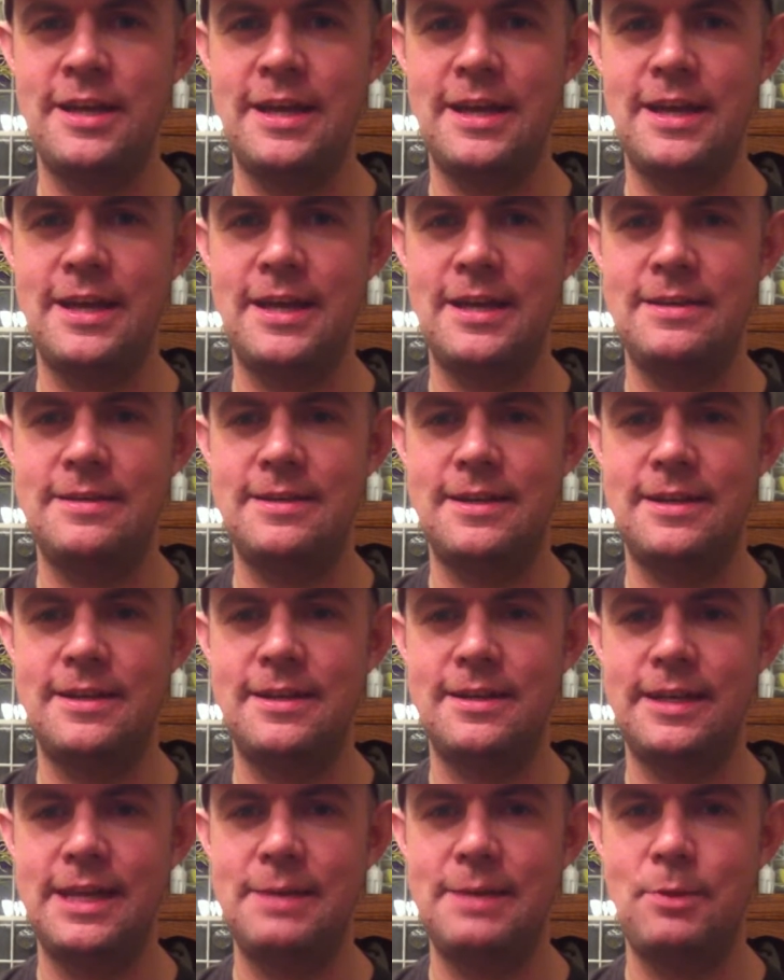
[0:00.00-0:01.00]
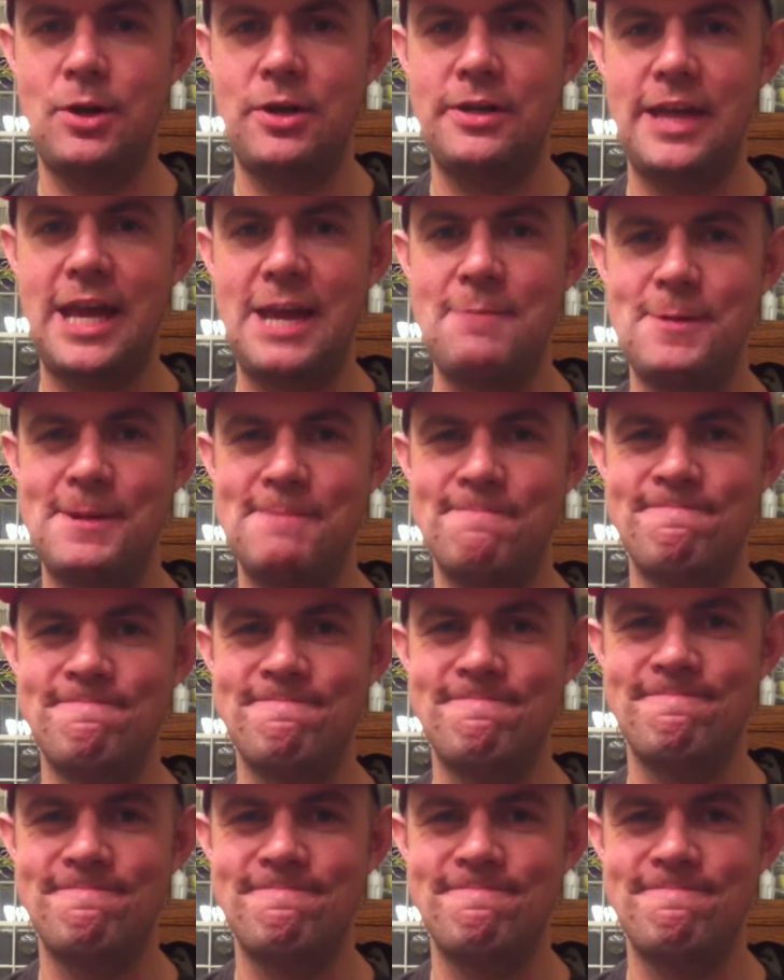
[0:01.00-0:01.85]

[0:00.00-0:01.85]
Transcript: and keep on gaming.